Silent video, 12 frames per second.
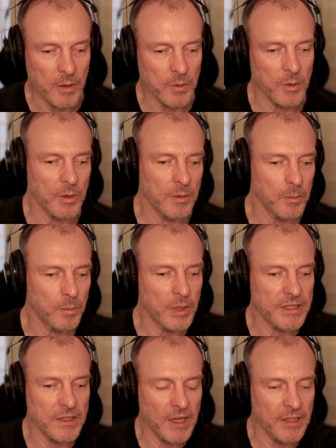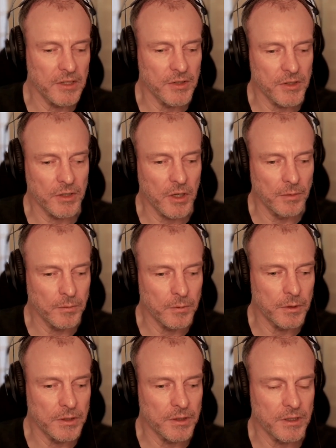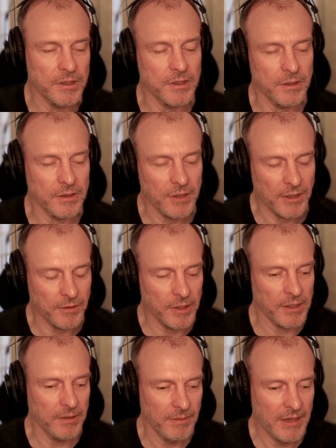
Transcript: doing presentations at conferences, generally